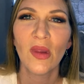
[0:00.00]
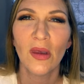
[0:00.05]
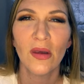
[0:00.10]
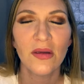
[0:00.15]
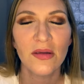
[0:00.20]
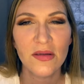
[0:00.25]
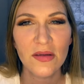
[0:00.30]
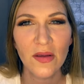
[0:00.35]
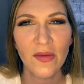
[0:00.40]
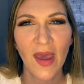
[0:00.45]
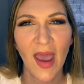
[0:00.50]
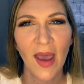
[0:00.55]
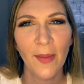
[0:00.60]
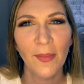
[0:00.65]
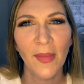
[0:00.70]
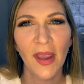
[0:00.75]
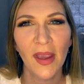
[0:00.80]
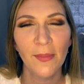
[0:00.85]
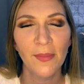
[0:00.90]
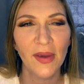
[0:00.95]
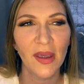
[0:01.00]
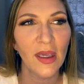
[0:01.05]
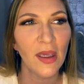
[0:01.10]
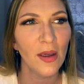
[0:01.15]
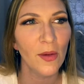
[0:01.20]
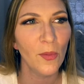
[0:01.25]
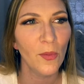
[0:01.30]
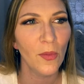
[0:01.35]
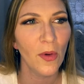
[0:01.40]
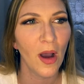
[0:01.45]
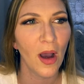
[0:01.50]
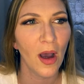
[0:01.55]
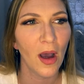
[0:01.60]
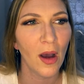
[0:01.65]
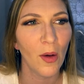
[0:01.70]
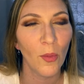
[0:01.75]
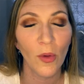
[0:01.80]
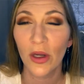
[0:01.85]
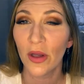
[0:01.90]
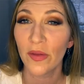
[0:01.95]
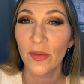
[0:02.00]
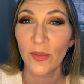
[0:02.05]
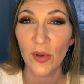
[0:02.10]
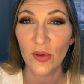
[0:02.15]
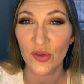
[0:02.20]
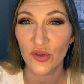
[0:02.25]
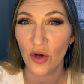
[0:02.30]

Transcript: So that may be one of the most